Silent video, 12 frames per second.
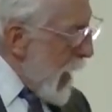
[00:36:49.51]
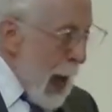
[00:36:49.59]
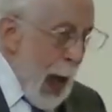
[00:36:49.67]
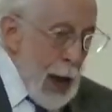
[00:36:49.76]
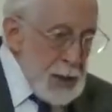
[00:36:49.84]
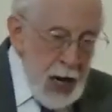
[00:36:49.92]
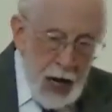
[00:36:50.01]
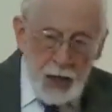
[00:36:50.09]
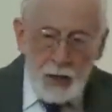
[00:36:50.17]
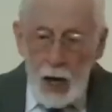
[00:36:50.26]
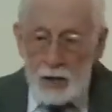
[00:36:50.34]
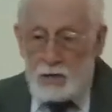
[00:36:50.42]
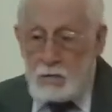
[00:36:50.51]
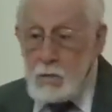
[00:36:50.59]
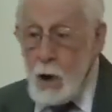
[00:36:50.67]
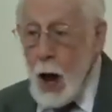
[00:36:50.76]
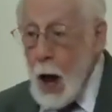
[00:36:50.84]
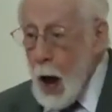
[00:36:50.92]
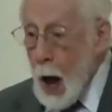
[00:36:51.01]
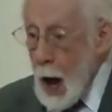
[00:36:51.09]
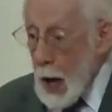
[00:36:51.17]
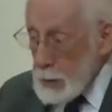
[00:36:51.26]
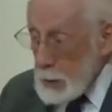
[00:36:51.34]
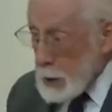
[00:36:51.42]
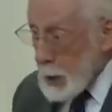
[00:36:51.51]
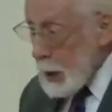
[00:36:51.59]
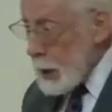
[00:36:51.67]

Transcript: and he does not